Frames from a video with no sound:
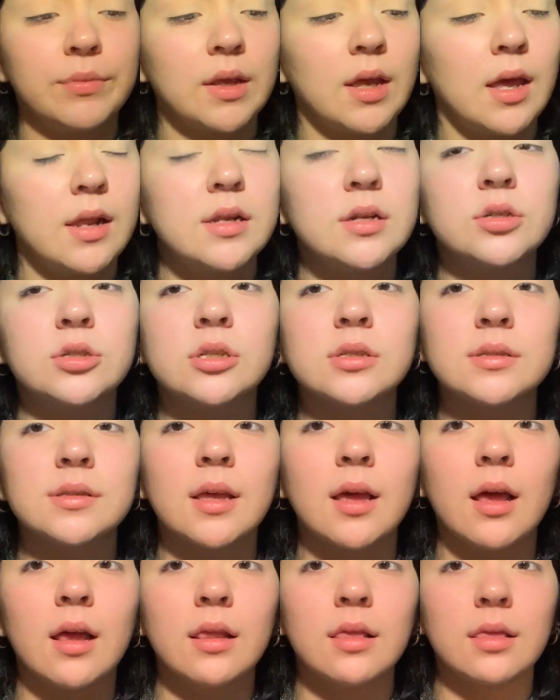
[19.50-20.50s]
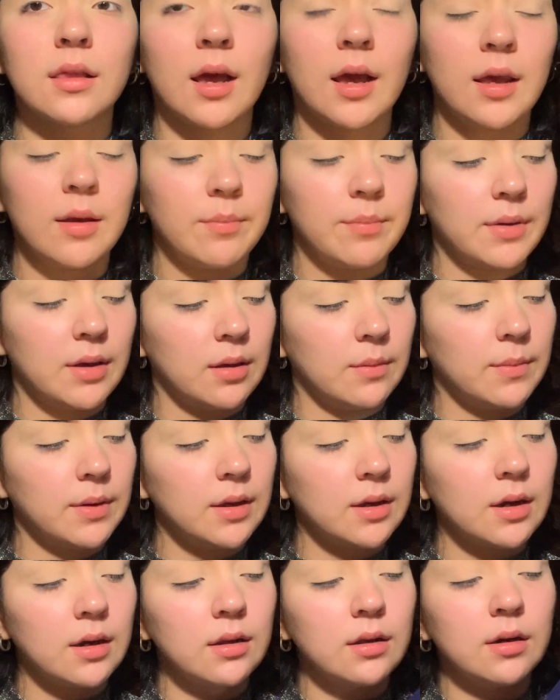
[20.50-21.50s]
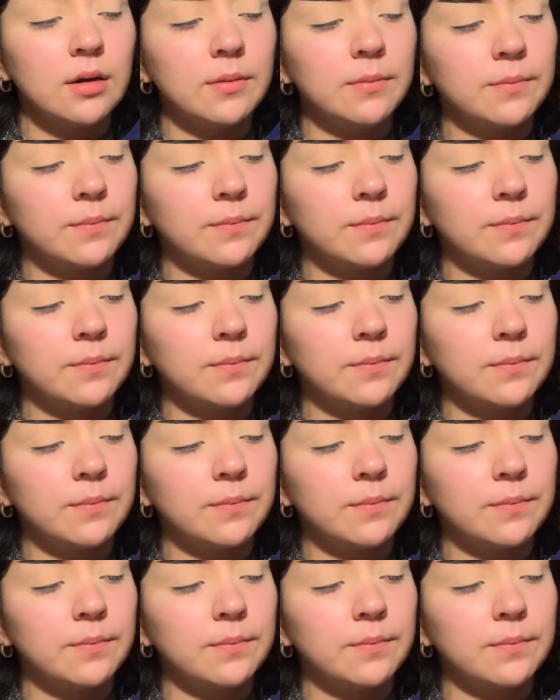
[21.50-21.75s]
and it's just like a light pigment color,